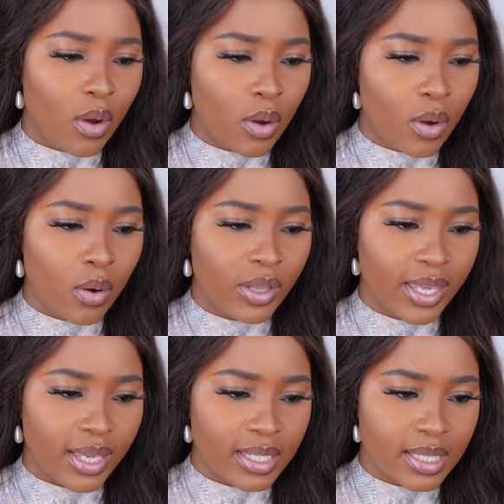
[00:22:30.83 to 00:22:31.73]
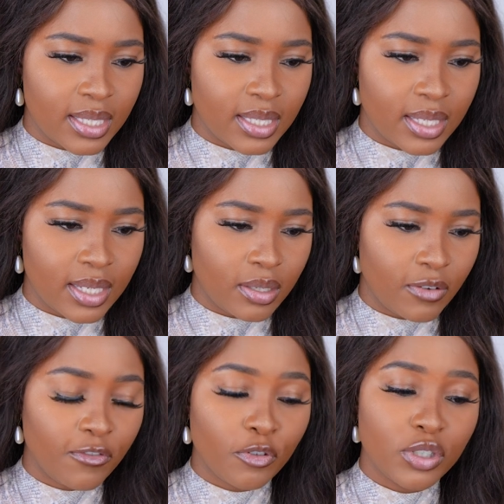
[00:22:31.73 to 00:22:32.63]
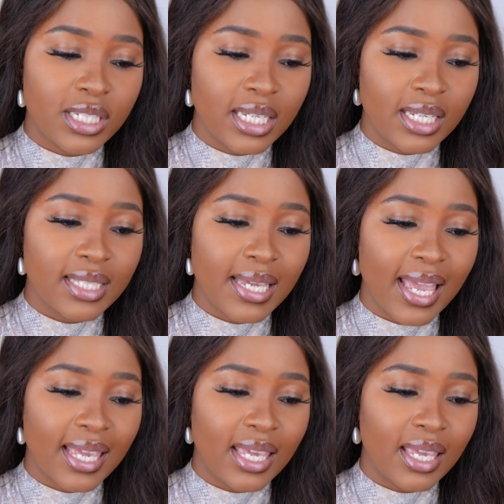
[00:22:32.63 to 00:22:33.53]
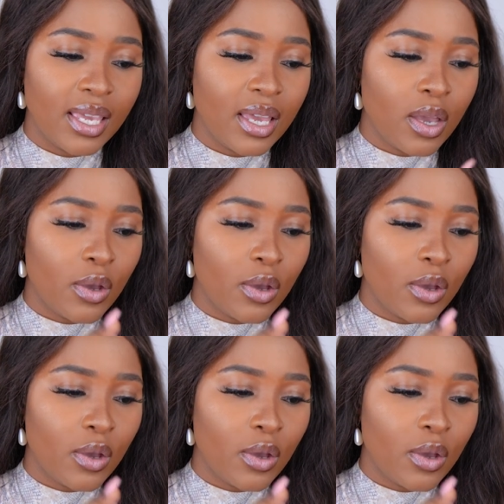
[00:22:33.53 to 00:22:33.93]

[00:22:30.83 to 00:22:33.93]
oh yes, fruity, tangy,